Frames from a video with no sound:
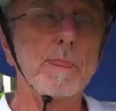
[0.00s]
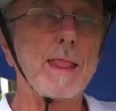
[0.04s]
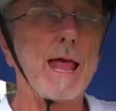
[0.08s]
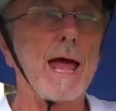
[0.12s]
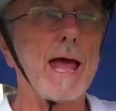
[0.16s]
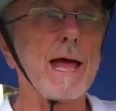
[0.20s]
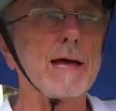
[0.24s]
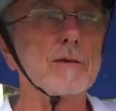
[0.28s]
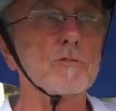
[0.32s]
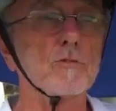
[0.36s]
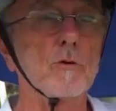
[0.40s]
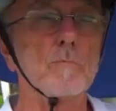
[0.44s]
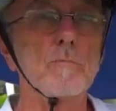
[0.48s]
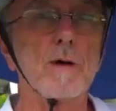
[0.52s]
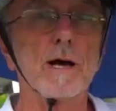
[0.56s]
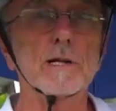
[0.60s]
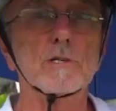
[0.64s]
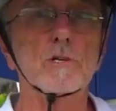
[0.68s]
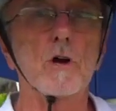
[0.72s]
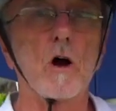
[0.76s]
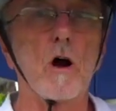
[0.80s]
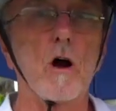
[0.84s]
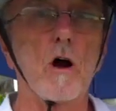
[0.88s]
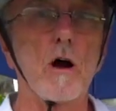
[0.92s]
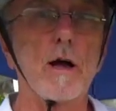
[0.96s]
has a
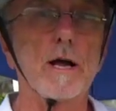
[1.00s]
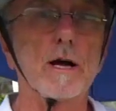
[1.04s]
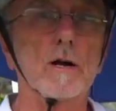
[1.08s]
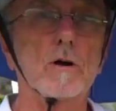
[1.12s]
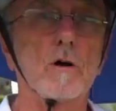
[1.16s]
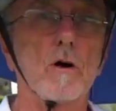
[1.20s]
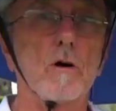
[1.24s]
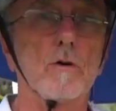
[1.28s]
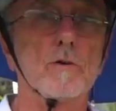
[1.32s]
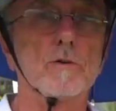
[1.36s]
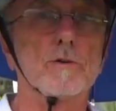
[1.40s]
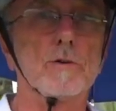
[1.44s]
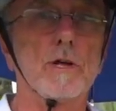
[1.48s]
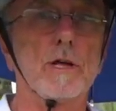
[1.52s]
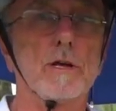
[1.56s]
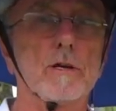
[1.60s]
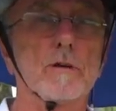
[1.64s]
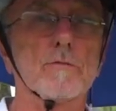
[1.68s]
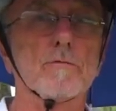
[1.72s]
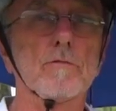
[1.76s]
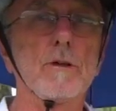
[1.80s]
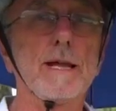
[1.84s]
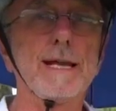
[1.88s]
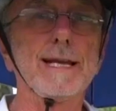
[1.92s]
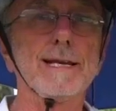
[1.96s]
much higher content
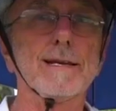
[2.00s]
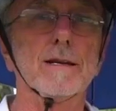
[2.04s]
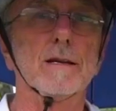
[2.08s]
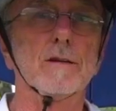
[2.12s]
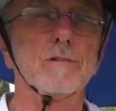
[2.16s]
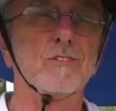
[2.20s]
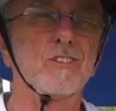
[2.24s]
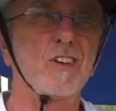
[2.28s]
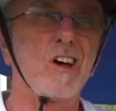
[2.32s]
of lignin.